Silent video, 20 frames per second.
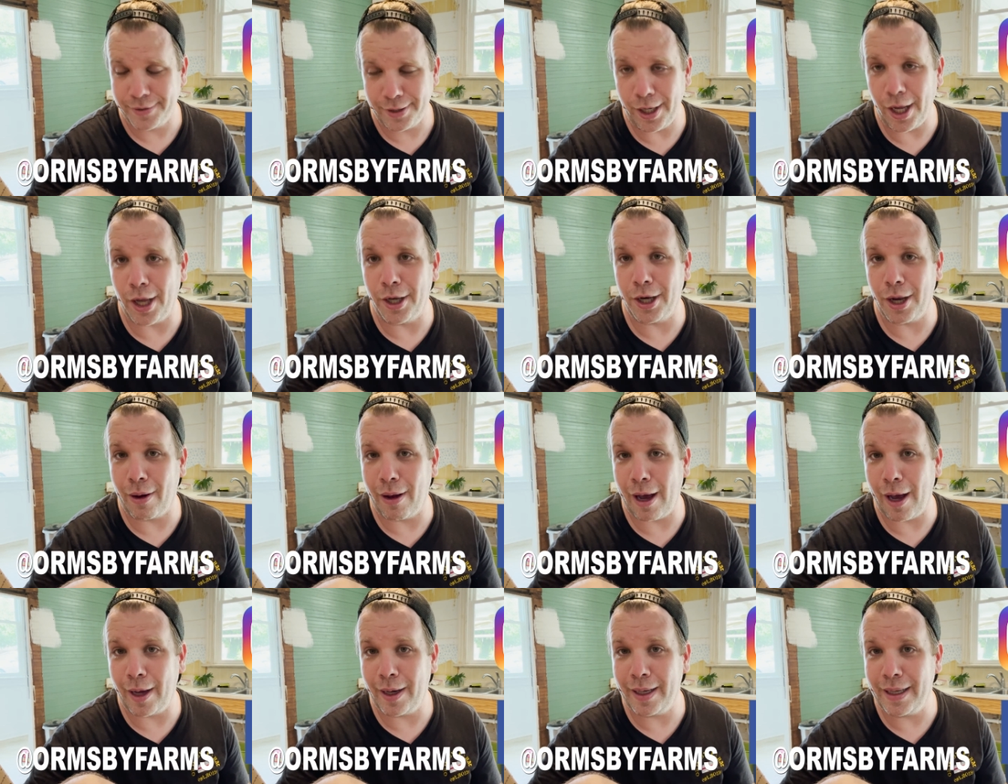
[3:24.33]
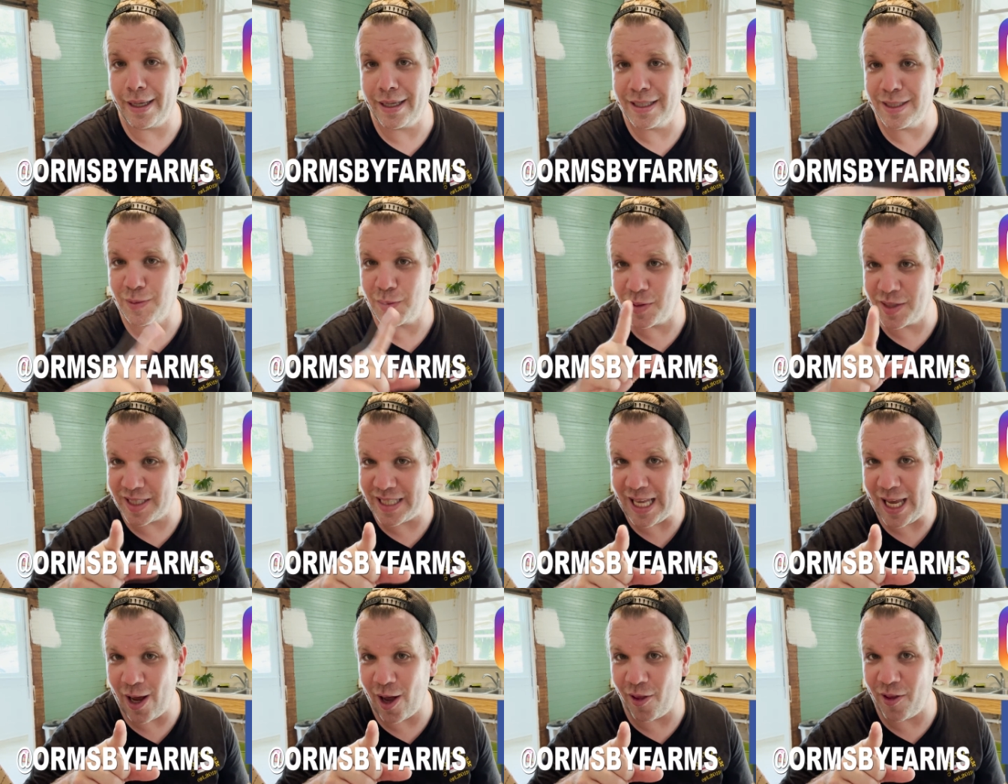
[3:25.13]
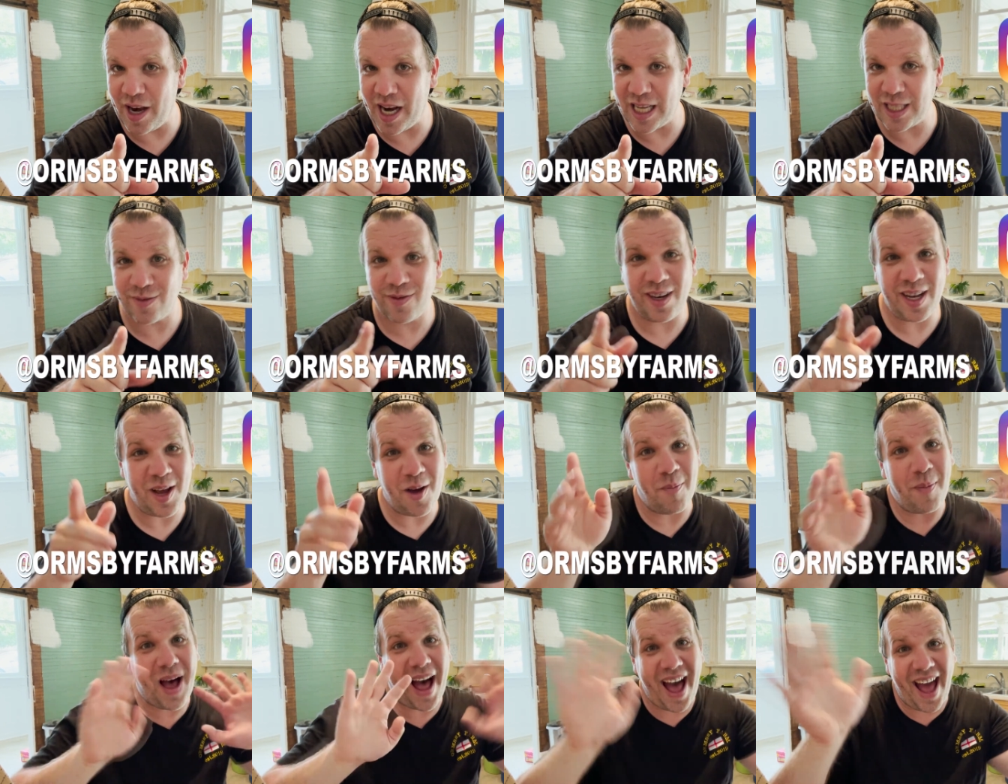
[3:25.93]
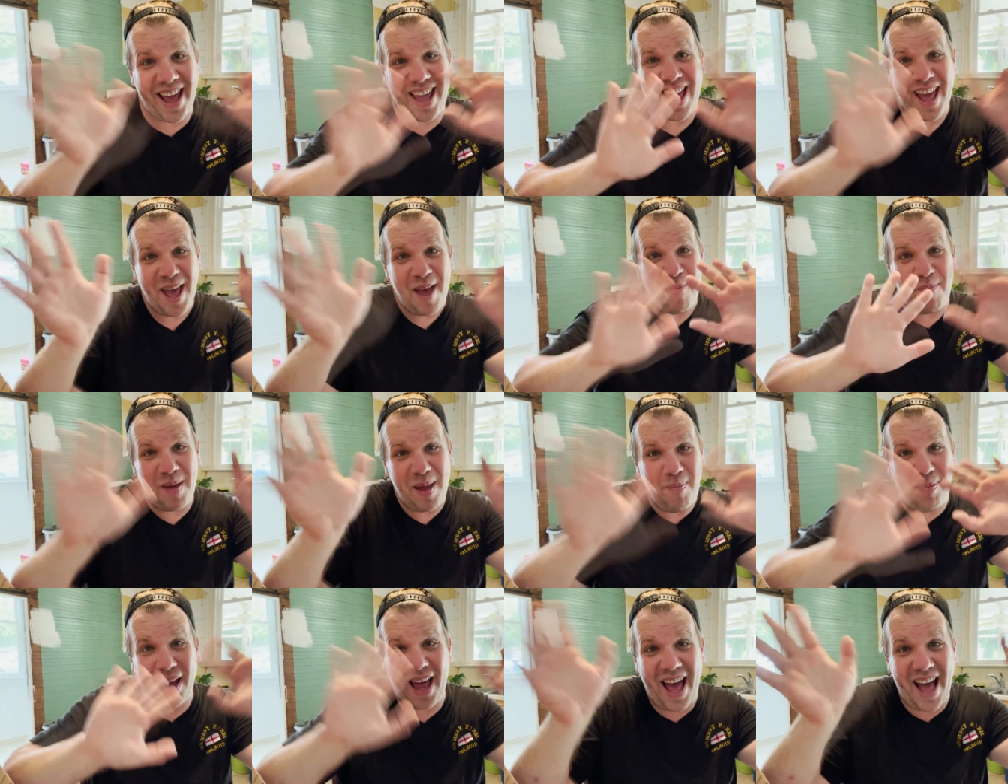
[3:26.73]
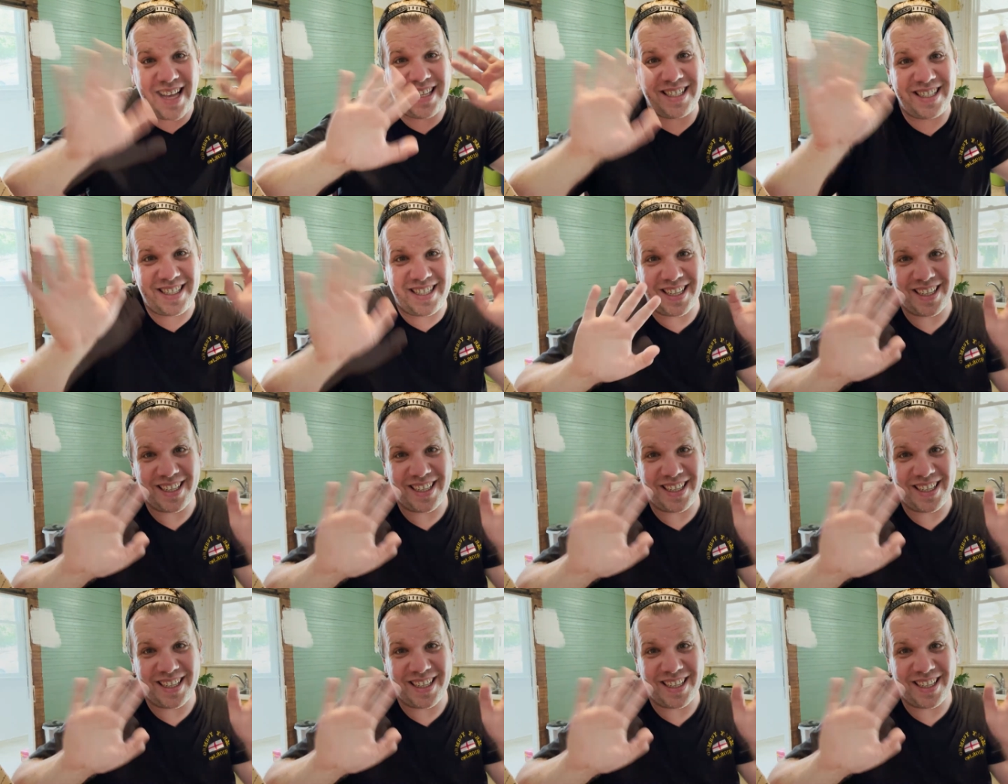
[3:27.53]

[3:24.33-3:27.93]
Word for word: Y'all know how it is. We'll see you on the next video. Bye. Be blessed.